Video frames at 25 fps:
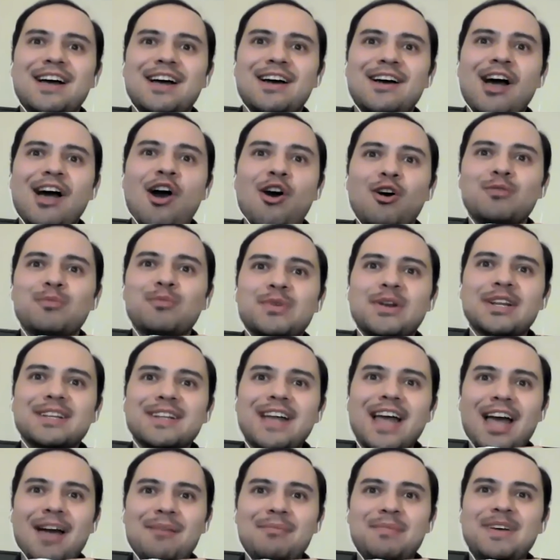outbreak
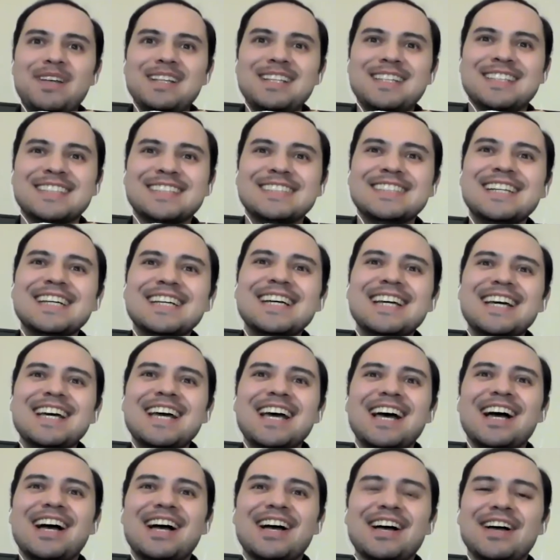happened.
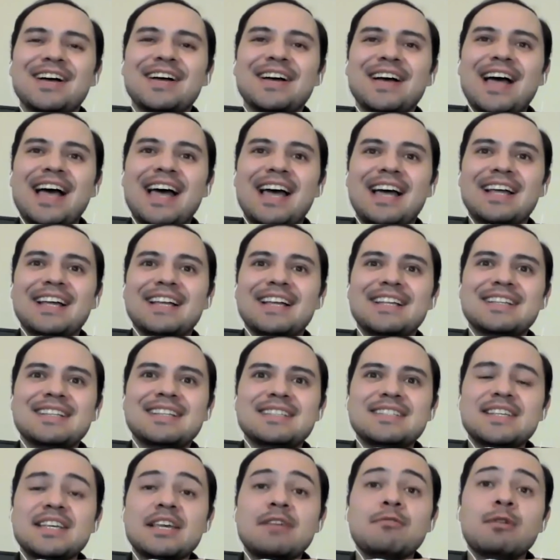
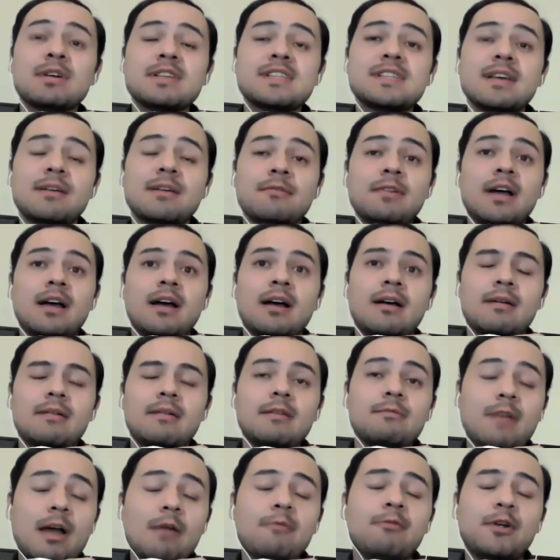And it was
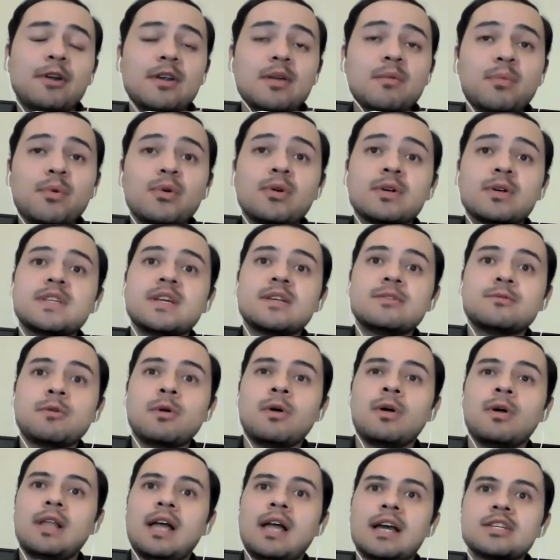a very important
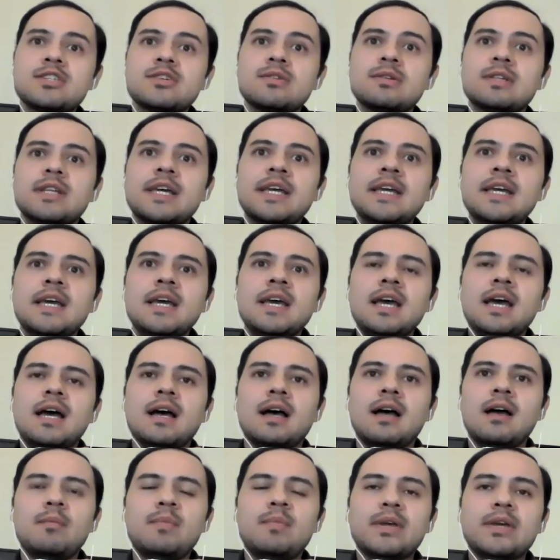role actually
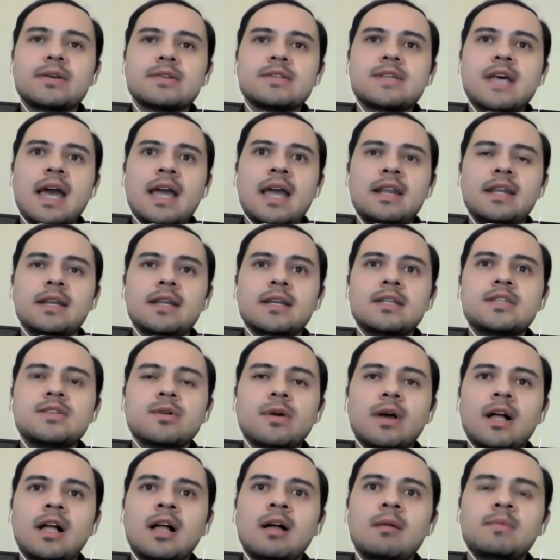because I needed to
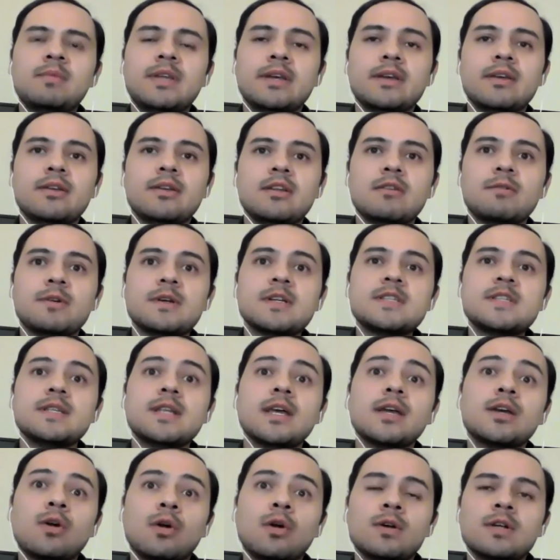help the university
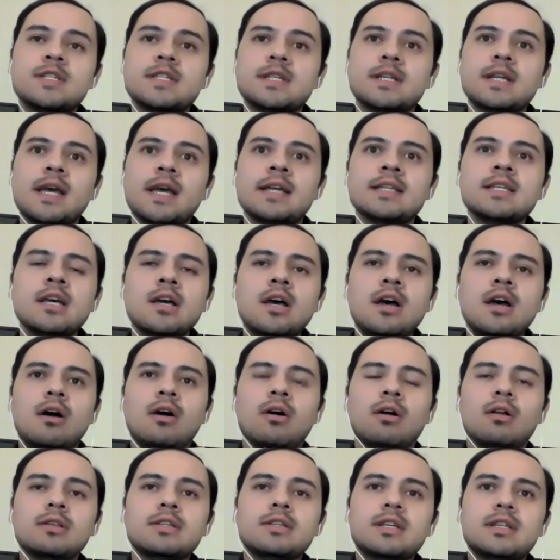coordinate
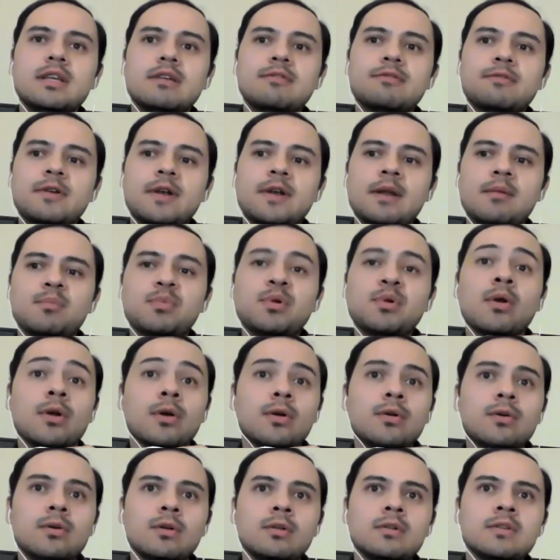all the different
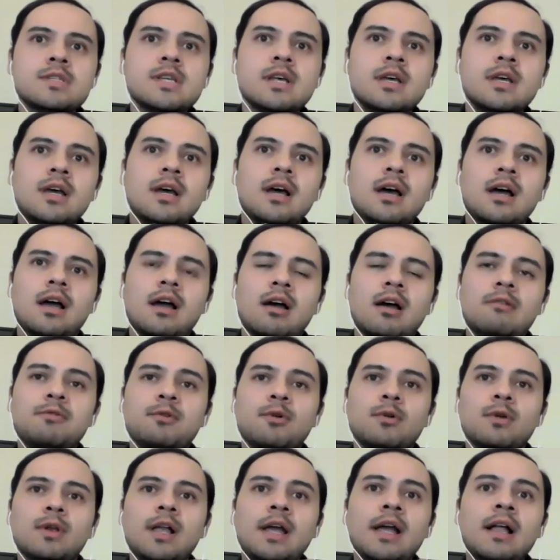protocols
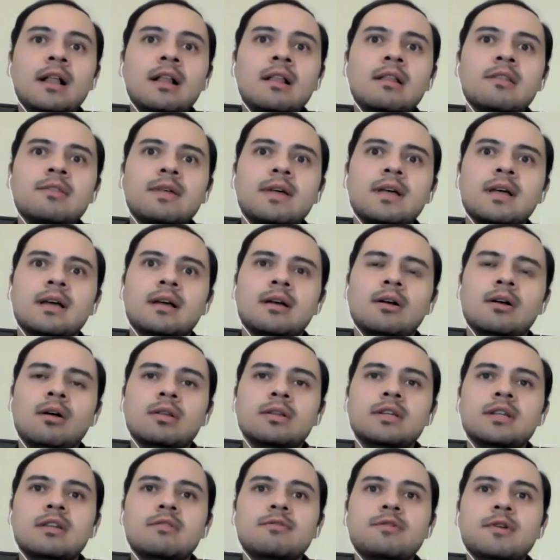for health, all
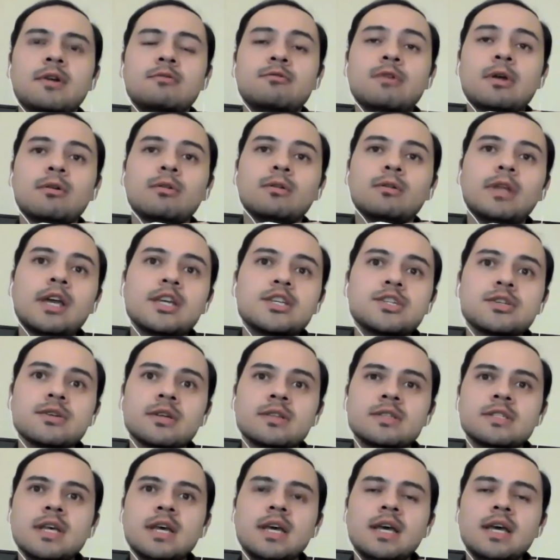the different regulations